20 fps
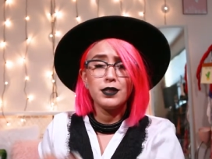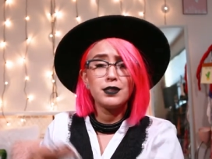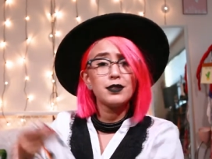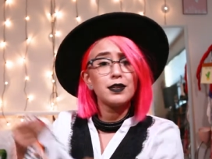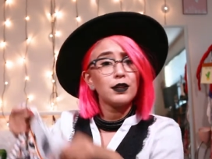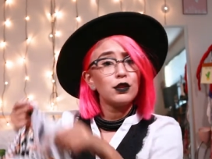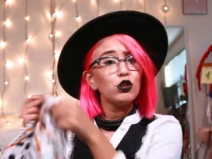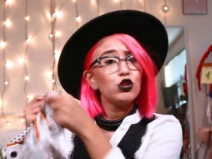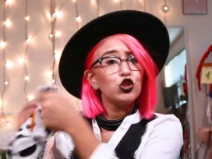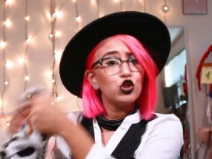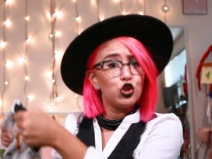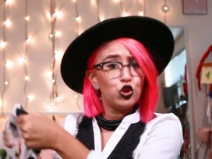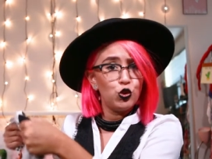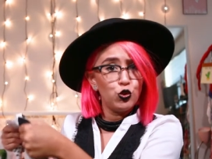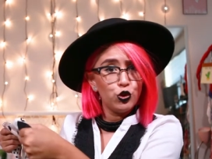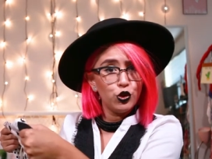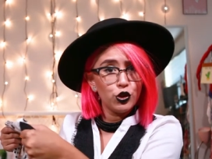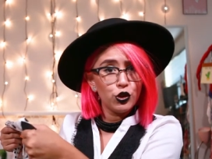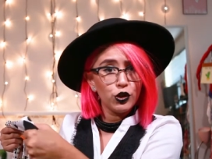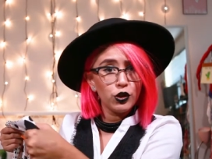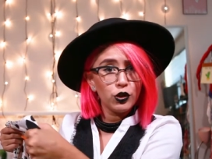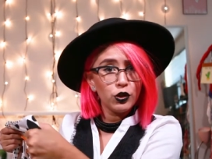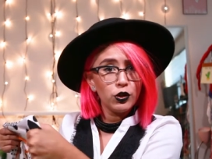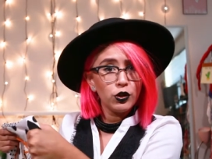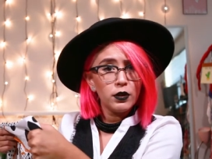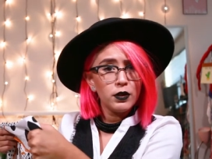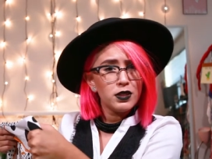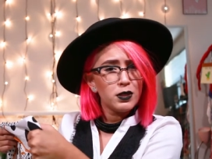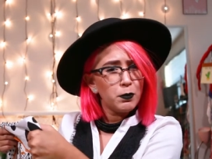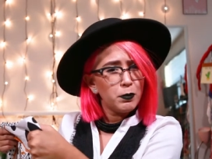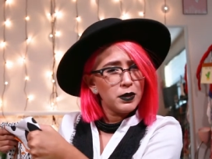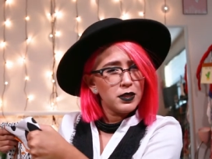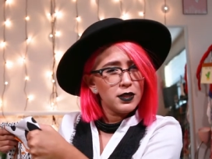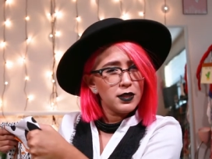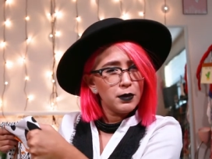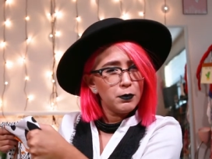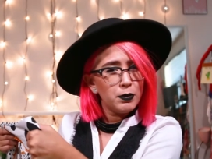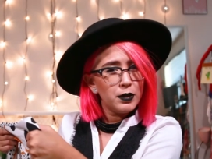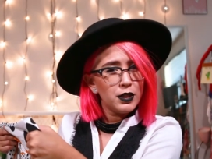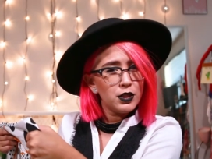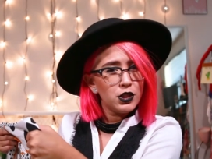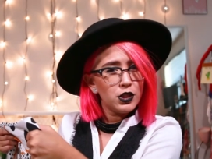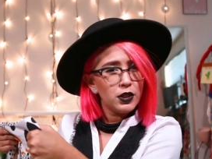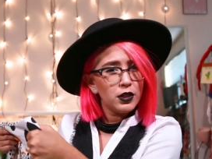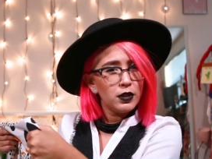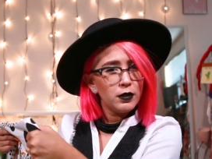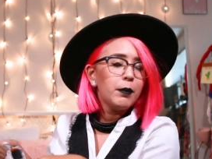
It's like their junior, is it B C B G?